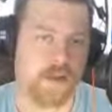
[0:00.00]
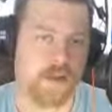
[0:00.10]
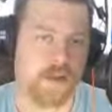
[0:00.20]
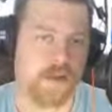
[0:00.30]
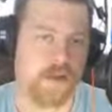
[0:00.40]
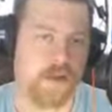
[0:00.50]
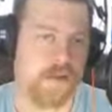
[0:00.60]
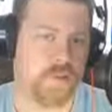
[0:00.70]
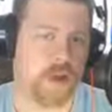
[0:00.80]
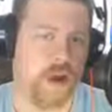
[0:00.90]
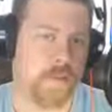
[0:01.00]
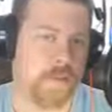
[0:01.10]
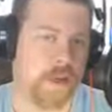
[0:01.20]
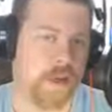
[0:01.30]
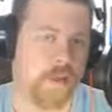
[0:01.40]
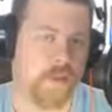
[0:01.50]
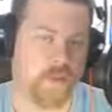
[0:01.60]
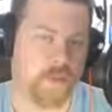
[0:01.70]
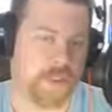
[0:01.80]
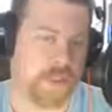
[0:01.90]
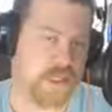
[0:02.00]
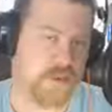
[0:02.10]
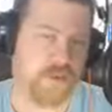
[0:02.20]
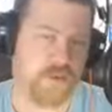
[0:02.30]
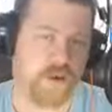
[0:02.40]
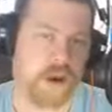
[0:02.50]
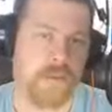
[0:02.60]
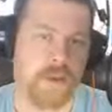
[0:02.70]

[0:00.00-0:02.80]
none of the popping or the ridiculous crap